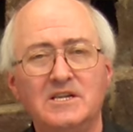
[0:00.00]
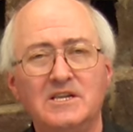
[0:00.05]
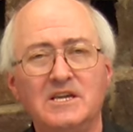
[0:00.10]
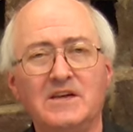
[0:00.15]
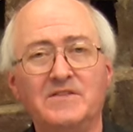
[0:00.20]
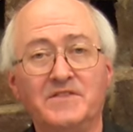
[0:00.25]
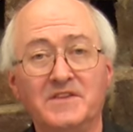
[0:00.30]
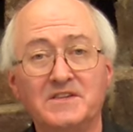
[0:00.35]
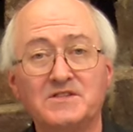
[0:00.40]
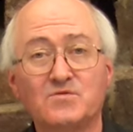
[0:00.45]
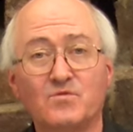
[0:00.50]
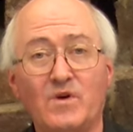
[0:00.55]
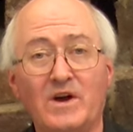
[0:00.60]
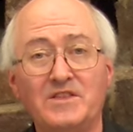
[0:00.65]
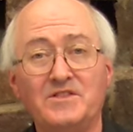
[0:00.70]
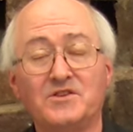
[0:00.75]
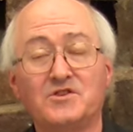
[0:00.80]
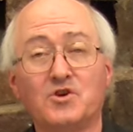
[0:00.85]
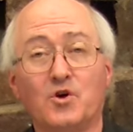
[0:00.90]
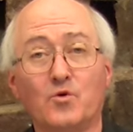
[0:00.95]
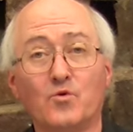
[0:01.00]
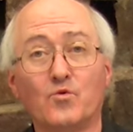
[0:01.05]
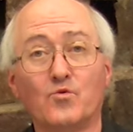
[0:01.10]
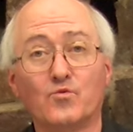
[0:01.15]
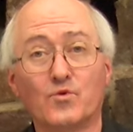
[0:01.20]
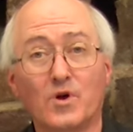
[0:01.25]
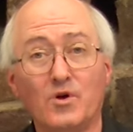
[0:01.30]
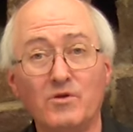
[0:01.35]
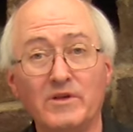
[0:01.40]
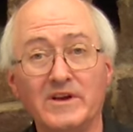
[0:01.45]
In this way, the total
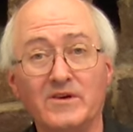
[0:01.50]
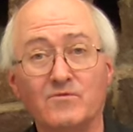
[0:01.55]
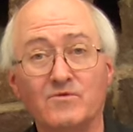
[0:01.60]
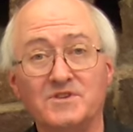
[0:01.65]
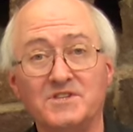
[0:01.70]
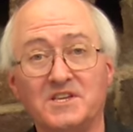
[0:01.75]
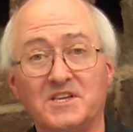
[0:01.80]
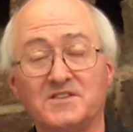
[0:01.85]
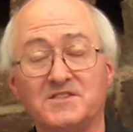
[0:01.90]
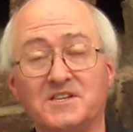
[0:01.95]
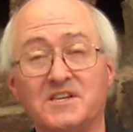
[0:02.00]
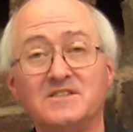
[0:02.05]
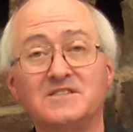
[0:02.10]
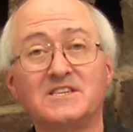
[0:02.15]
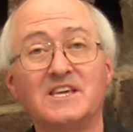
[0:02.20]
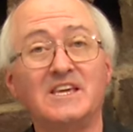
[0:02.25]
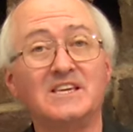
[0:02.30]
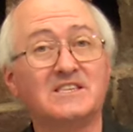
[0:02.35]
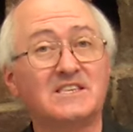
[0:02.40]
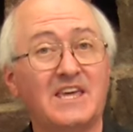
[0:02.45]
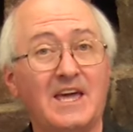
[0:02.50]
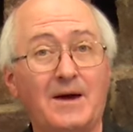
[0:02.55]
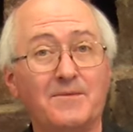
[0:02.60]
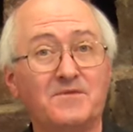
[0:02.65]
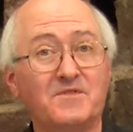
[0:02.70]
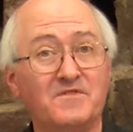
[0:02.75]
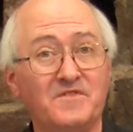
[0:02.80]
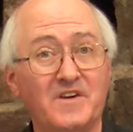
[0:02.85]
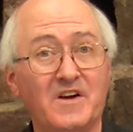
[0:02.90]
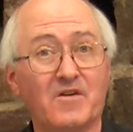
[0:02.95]
rolling resistance is
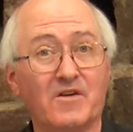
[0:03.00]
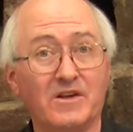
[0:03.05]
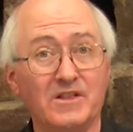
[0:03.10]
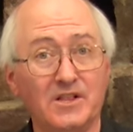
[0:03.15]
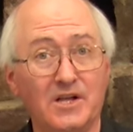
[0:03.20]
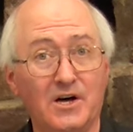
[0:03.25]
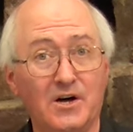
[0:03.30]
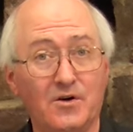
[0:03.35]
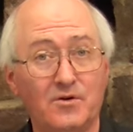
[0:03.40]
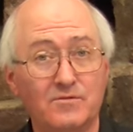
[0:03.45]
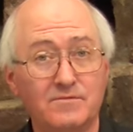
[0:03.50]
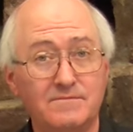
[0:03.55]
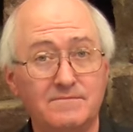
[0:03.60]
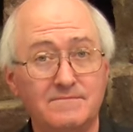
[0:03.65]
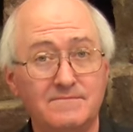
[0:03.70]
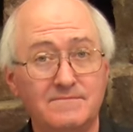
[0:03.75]
kept very low.